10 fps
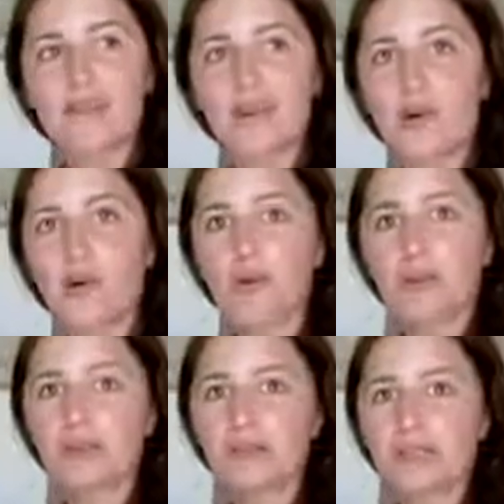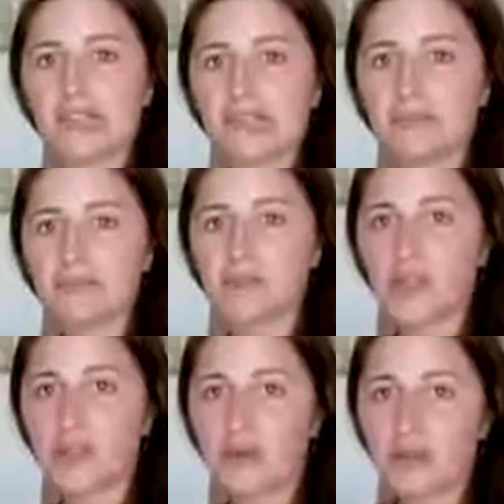foam um,
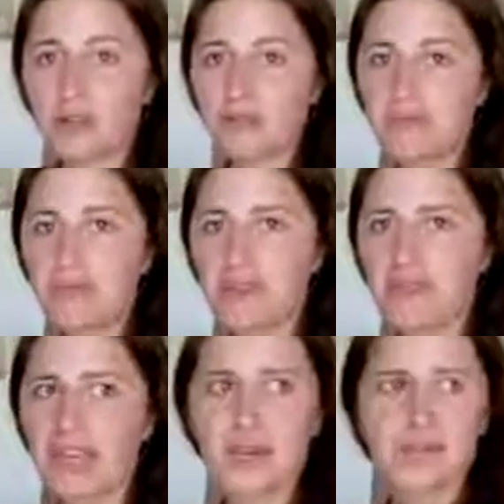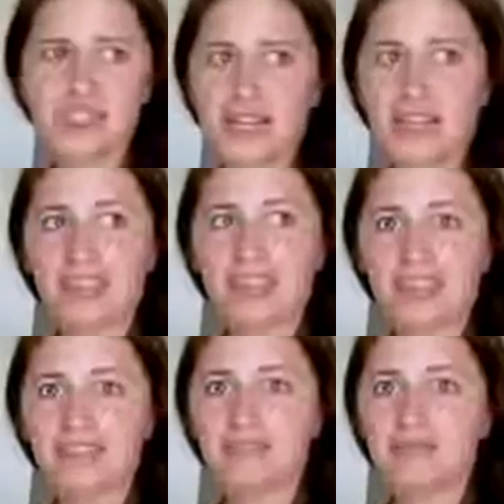we ordered off Amazon, I
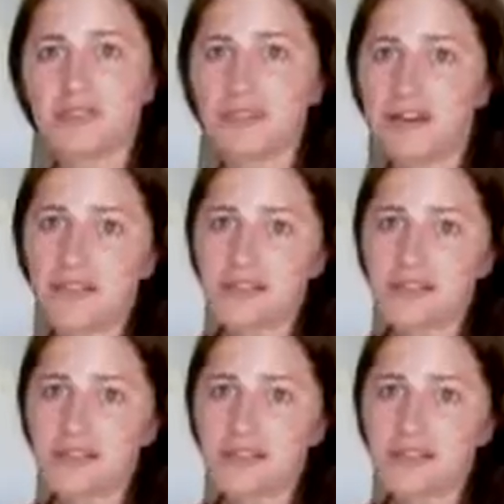think. We order